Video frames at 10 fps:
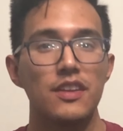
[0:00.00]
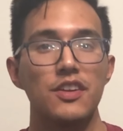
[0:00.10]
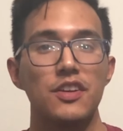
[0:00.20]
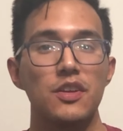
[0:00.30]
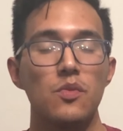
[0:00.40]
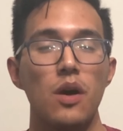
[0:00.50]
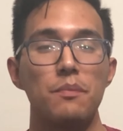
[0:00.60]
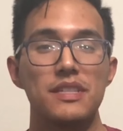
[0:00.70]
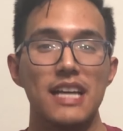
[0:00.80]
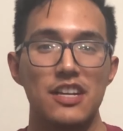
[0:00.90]
you're gonna want
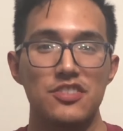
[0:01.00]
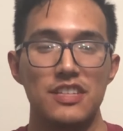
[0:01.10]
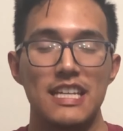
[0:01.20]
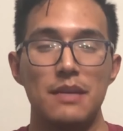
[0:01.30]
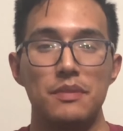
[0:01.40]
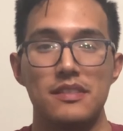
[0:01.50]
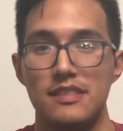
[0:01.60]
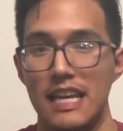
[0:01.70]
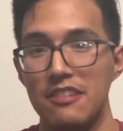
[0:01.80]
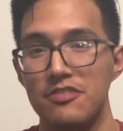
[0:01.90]
protection to keep it
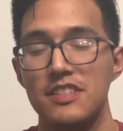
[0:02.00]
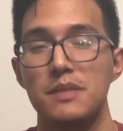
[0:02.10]
safe,